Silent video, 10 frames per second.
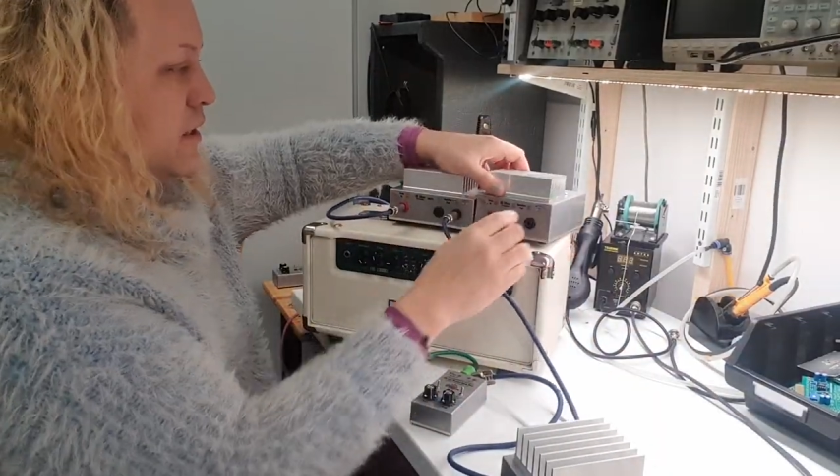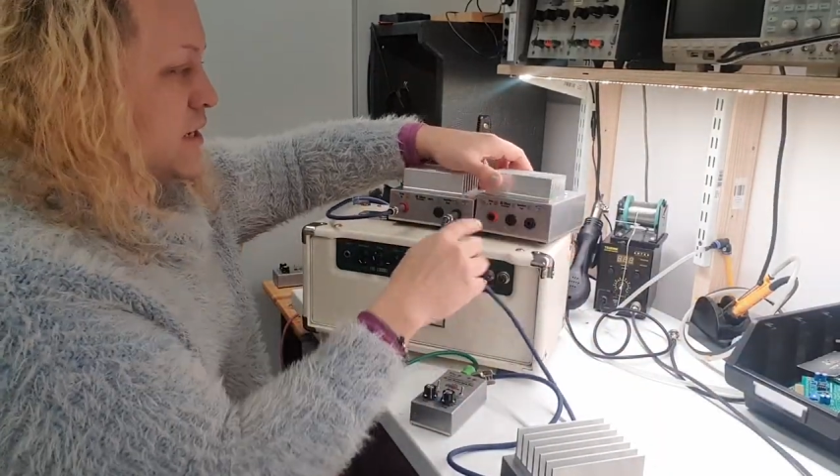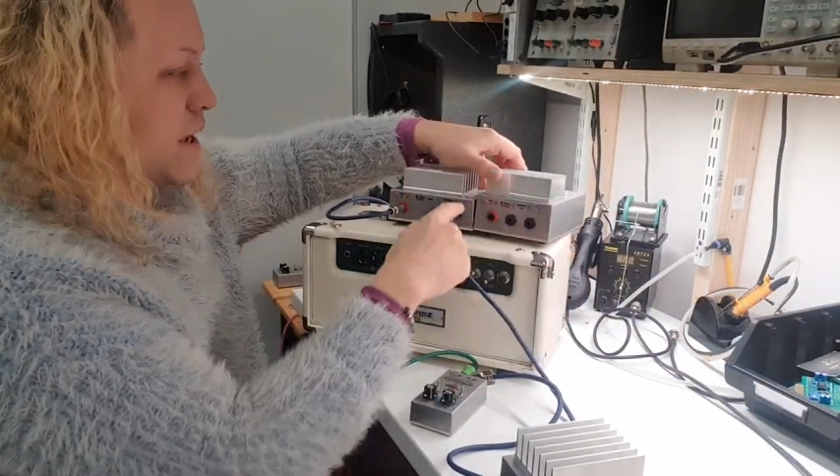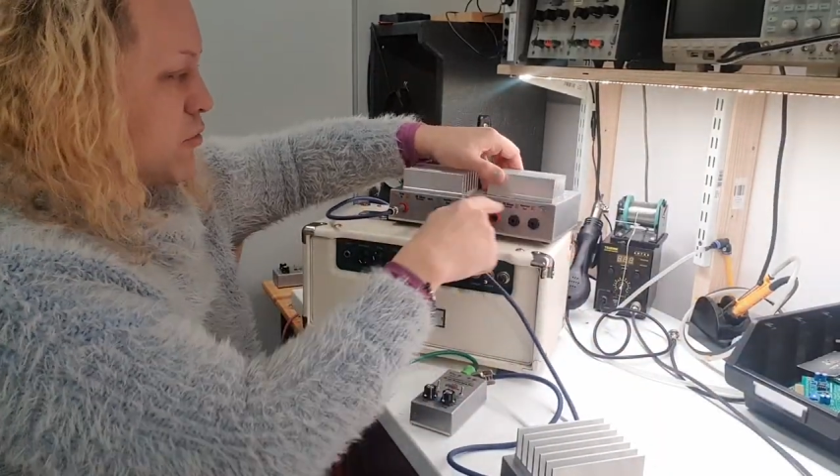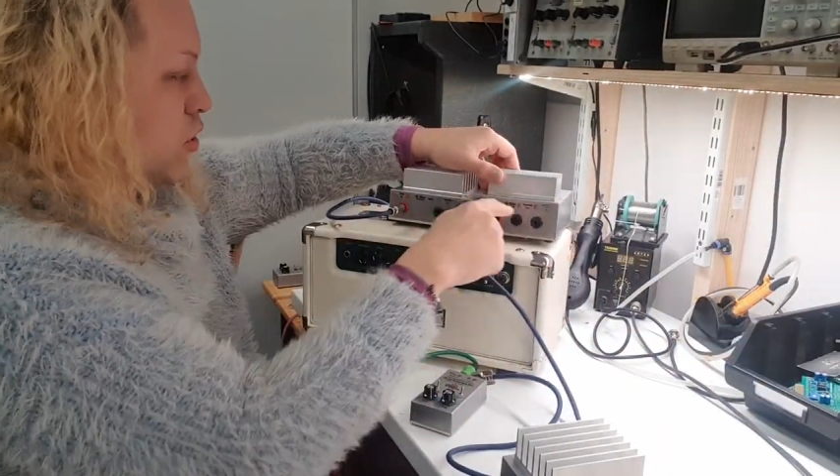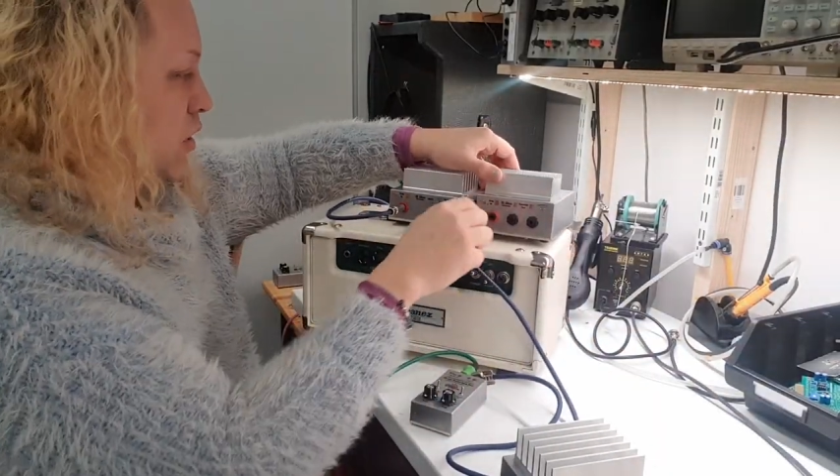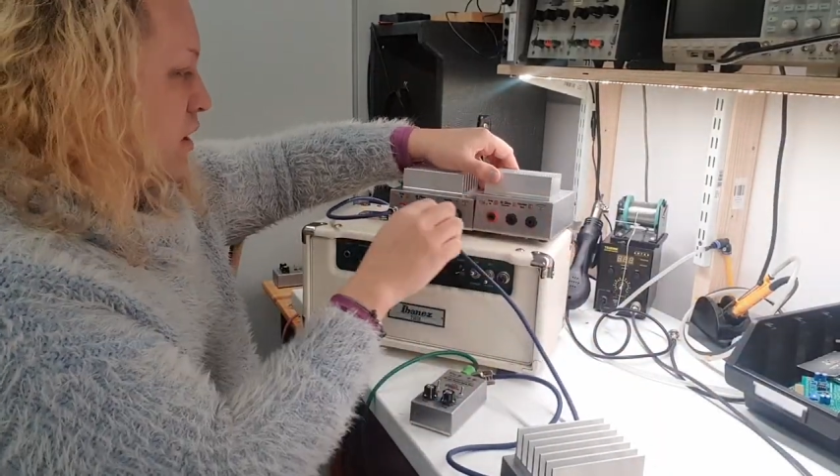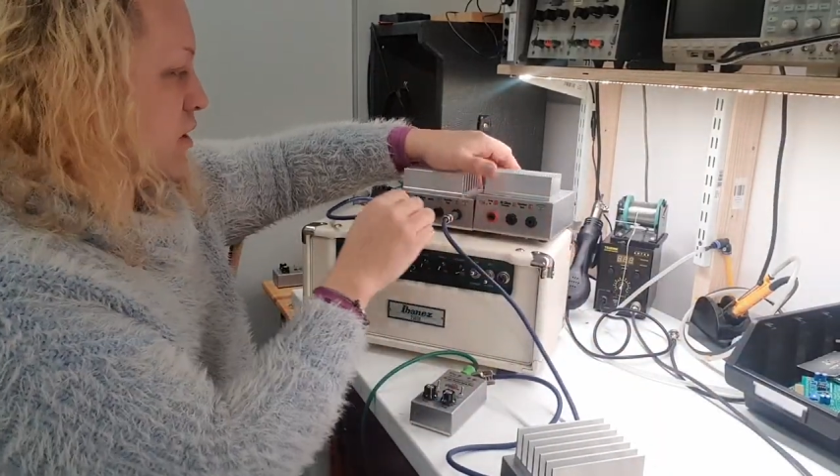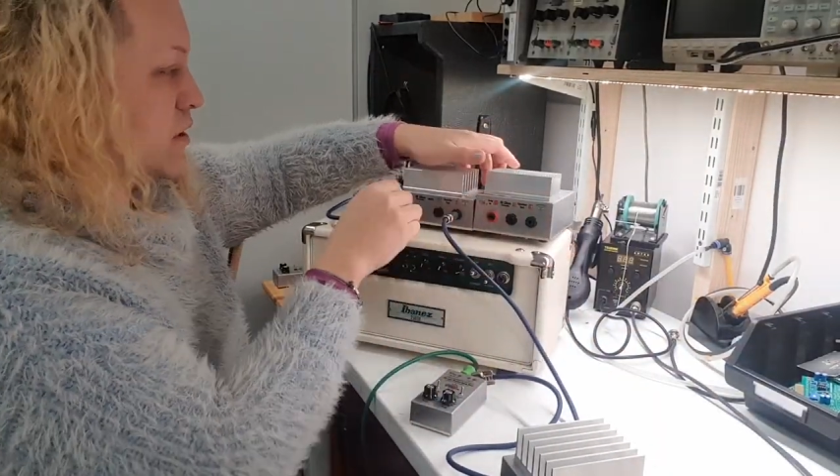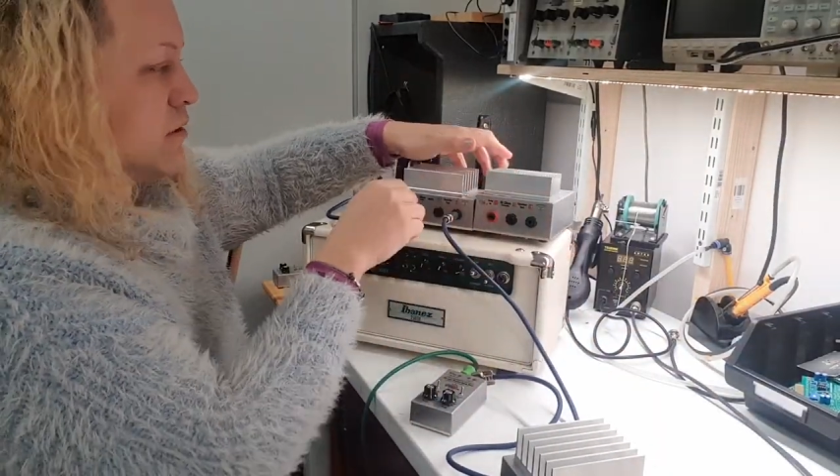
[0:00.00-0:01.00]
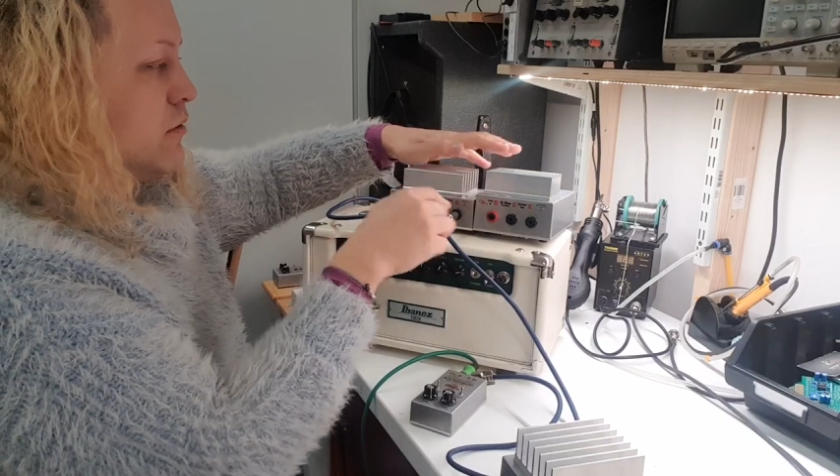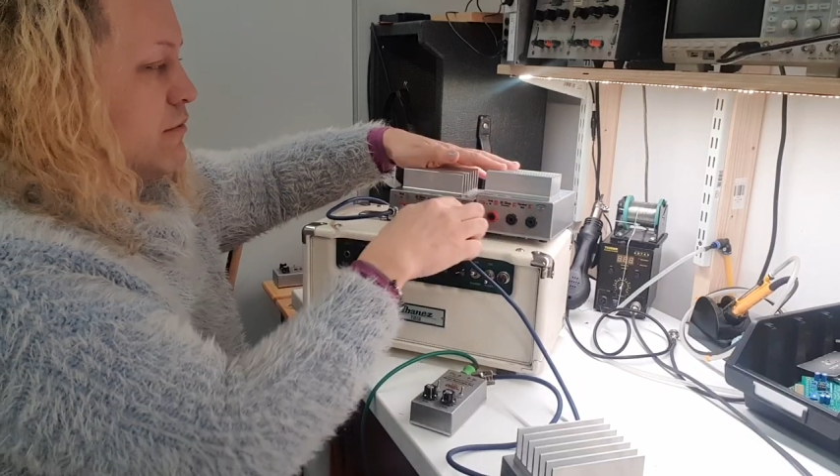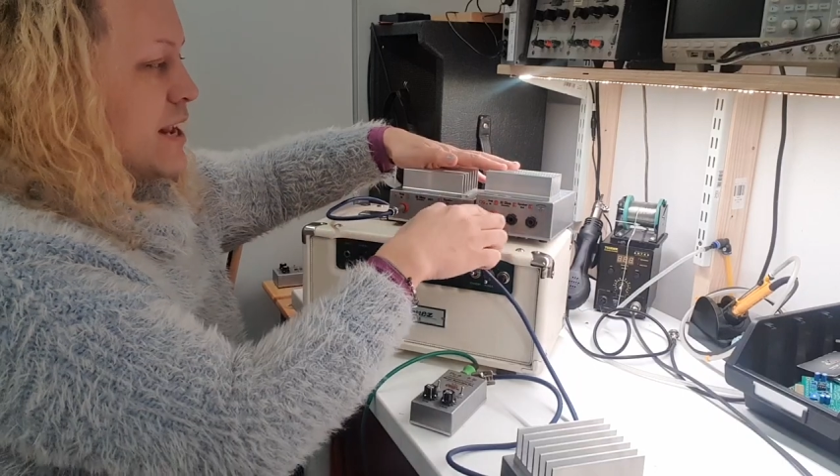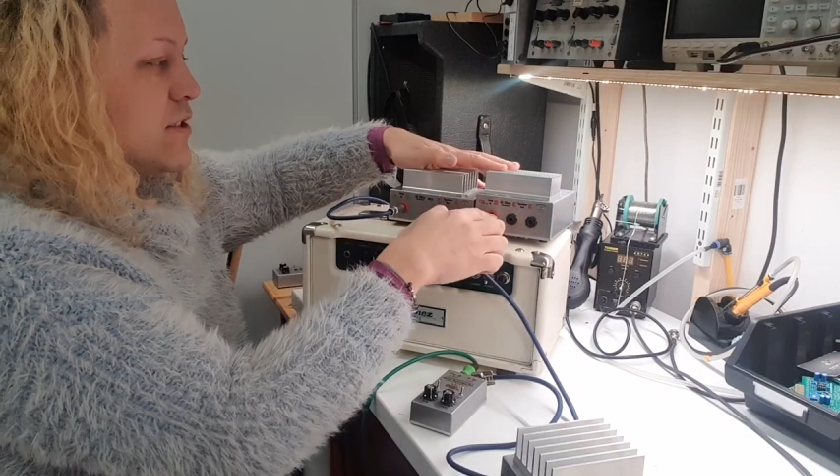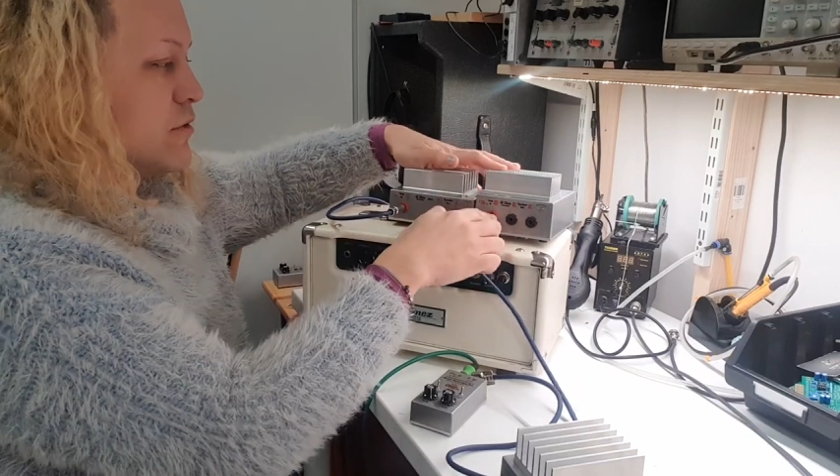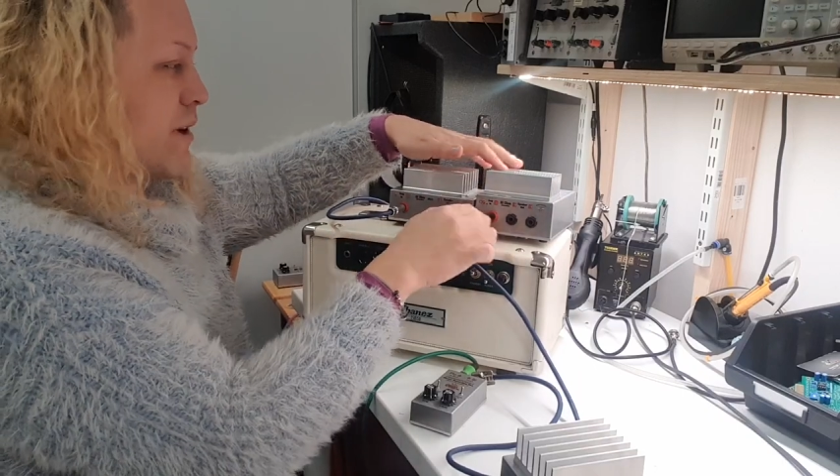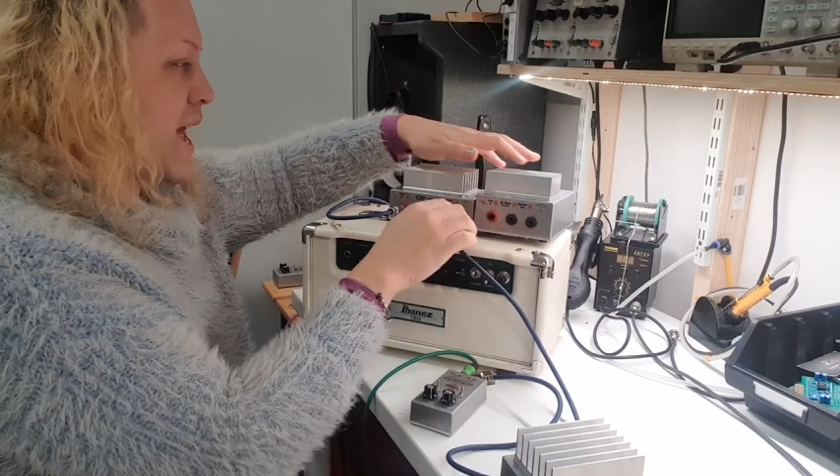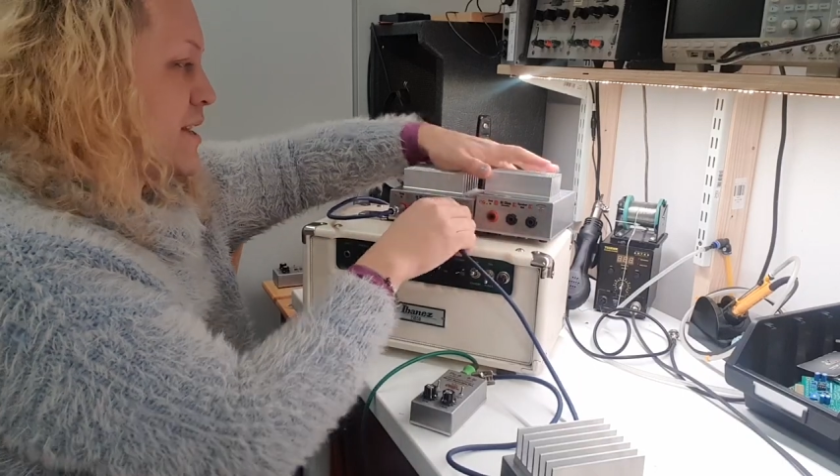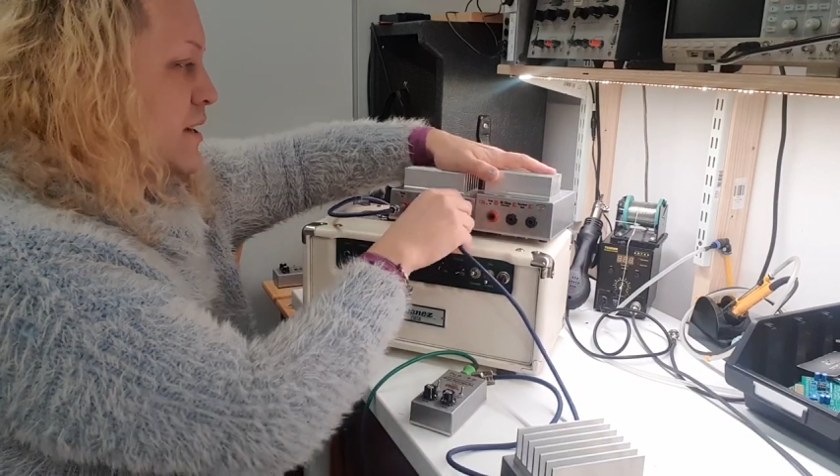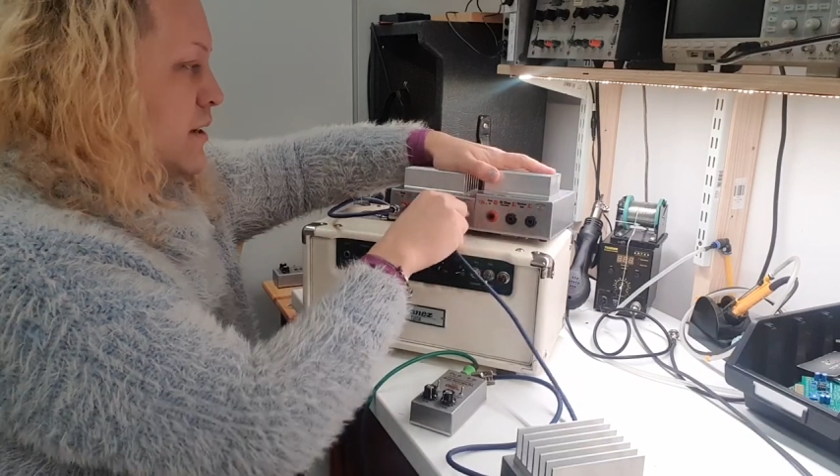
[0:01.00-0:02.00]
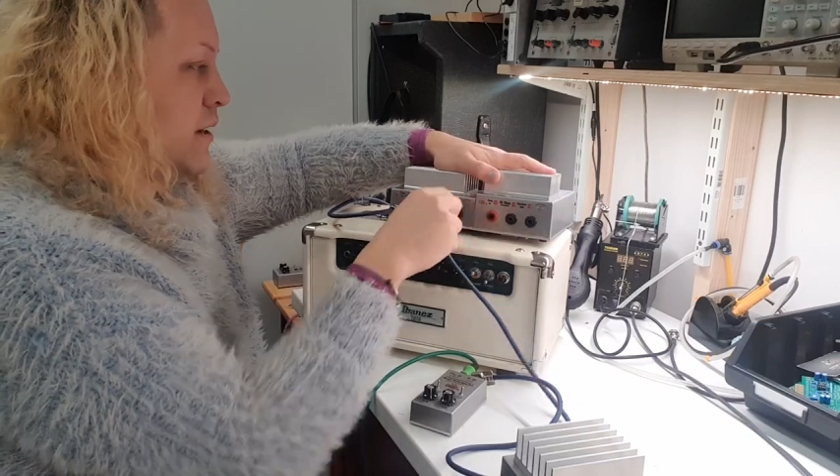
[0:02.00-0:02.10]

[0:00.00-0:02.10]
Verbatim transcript: Same colours, red to red,